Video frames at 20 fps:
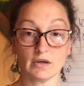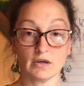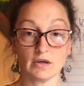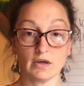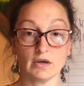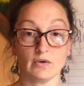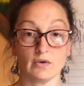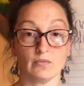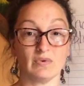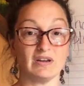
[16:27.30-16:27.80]

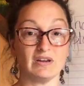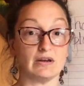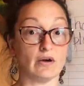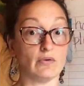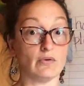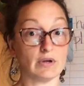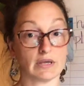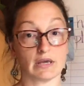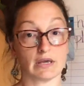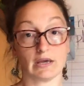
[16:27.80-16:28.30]
we know
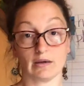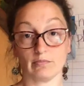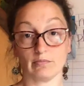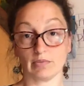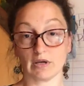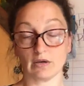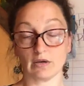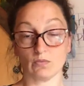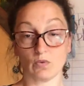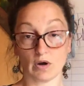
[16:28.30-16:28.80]
it can't
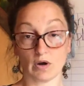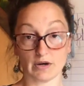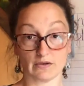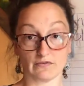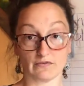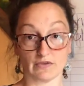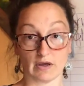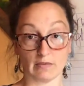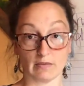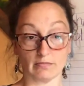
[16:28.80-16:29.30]
be one of
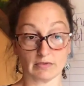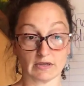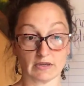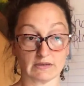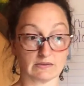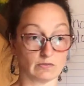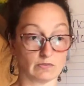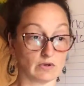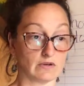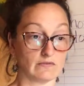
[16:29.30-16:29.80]
them
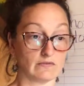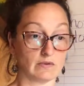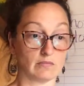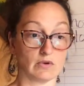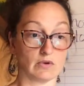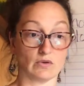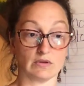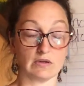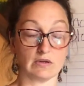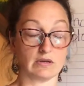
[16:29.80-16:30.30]
because one of them
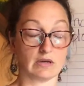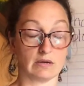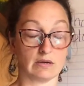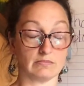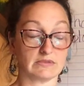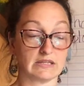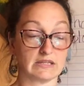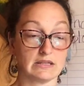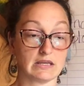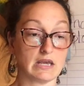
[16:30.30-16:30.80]
only
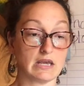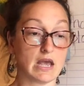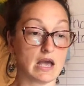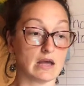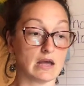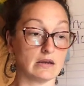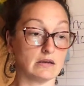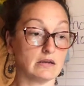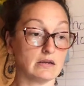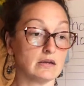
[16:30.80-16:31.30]
comes at the end.